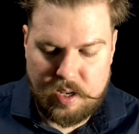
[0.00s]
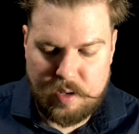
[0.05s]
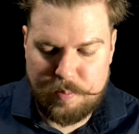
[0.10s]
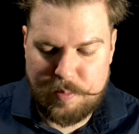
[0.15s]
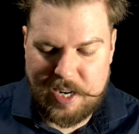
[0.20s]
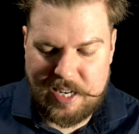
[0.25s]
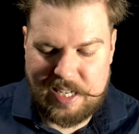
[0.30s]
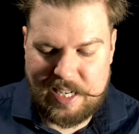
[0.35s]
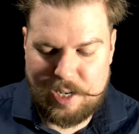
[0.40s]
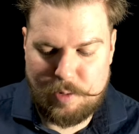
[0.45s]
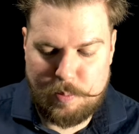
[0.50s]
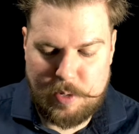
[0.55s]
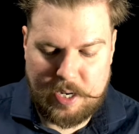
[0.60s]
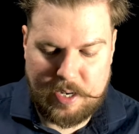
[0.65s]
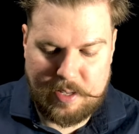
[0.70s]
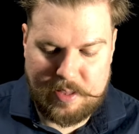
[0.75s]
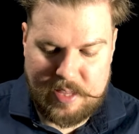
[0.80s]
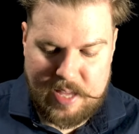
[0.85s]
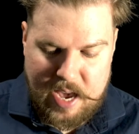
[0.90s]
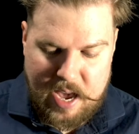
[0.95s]
might need to
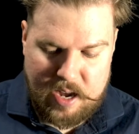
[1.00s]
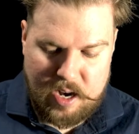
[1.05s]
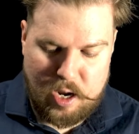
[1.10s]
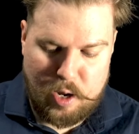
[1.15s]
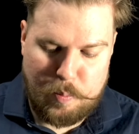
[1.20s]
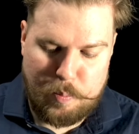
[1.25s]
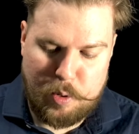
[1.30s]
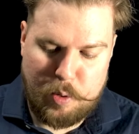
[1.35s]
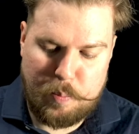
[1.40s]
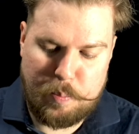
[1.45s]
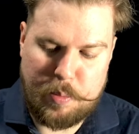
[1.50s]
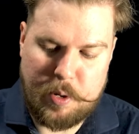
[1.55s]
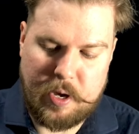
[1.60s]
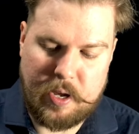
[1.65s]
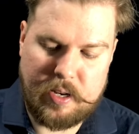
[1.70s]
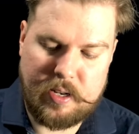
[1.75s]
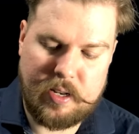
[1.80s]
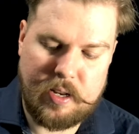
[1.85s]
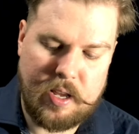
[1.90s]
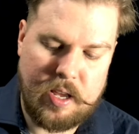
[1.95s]
pick that up,
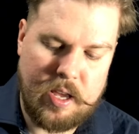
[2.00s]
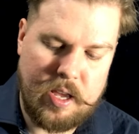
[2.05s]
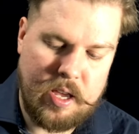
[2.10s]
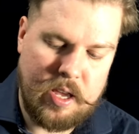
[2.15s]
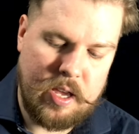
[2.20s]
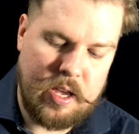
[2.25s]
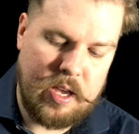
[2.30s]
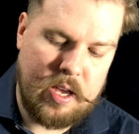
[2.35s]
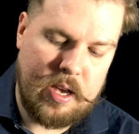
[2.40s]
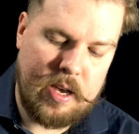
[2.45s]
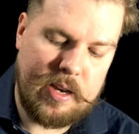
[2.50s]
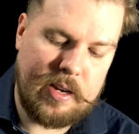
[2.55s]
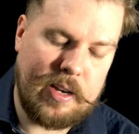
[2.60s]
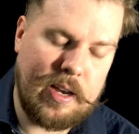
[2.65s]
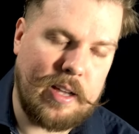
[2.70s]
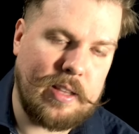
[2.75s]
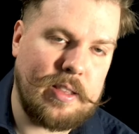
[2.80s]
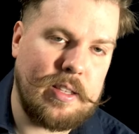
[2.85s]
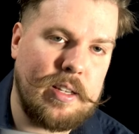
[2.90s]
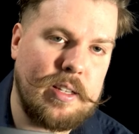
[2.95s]
but
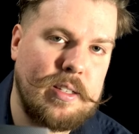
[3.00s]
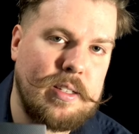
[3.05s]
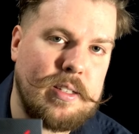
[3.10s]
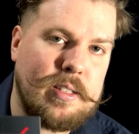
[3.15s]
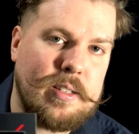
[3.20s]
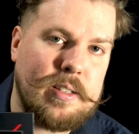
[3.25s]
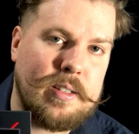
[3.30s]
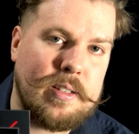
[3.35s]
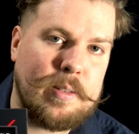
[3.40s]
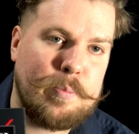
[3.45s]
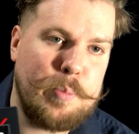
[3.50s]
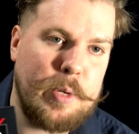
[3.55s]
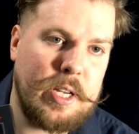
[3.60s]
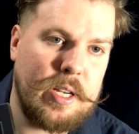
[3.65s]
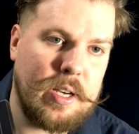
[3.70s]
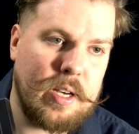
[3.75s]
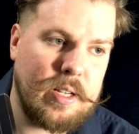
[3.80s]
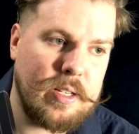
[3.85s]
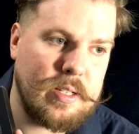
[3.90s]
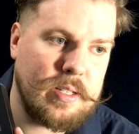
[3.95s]
got this
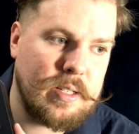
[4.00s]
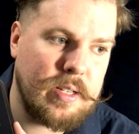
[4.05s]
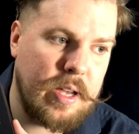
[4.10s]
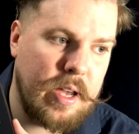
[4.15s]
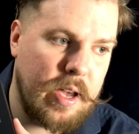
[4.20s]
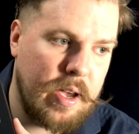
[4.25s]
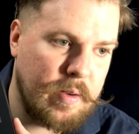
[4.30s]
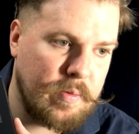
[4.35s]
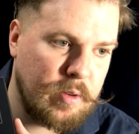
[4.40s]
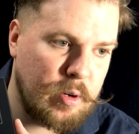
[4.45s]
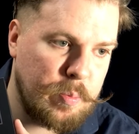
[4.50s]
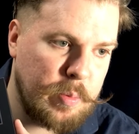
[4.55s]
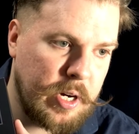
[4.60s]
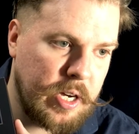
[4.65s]
because every